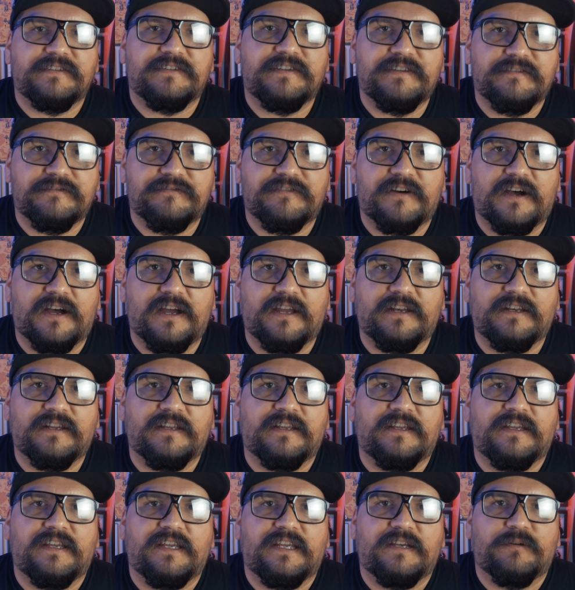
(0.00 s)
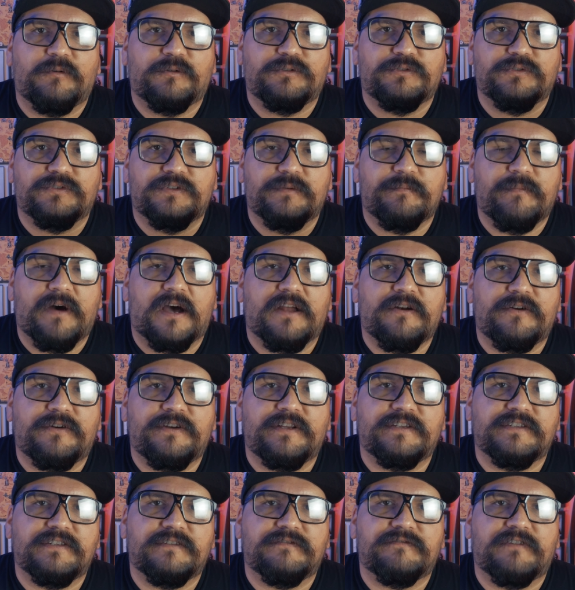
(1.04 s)
Disney find, which is the modern
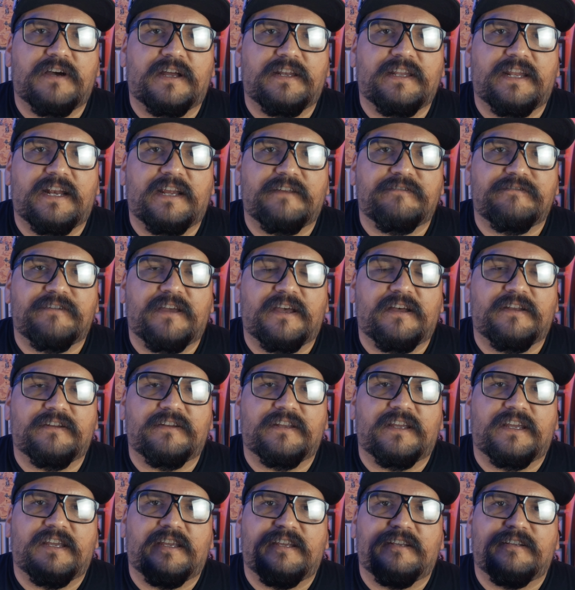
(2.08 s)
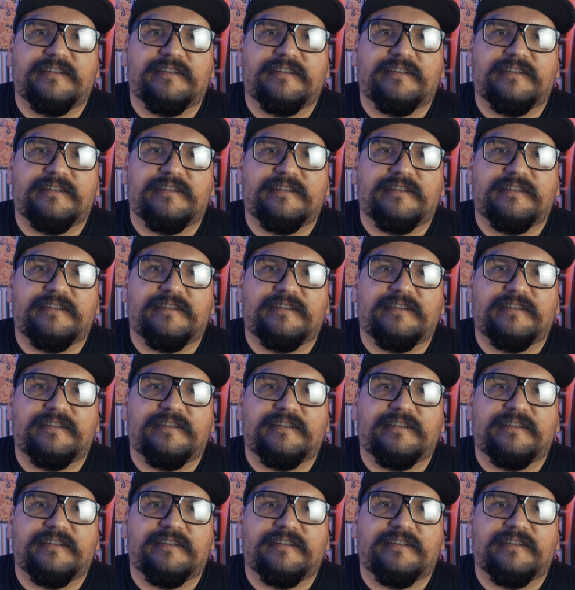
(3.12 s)
Disney find that I found.